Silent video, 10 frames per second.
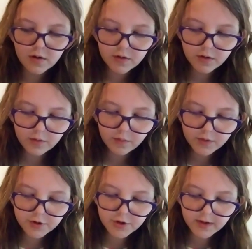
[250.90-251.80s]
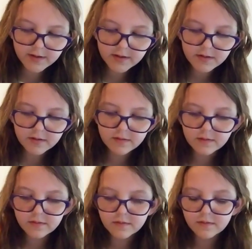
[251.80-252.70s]
you would just
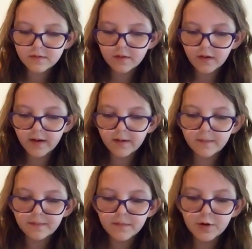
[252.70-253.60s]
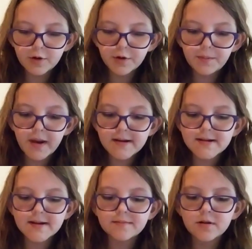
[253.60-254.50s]
you could paint
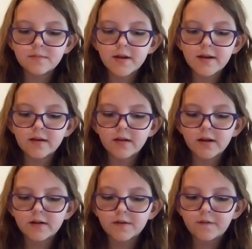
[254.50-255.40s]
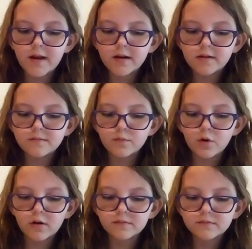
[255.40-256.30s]
it and make it like a faded,
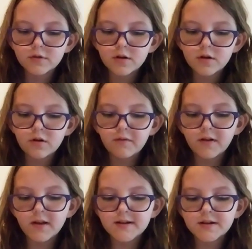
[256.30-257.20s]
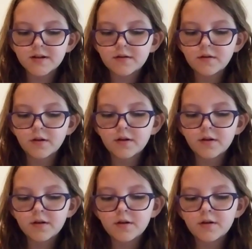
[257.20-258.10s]
more realistic look.
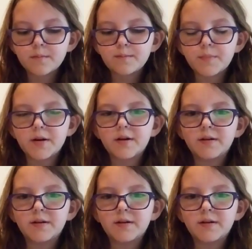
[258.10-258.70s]
But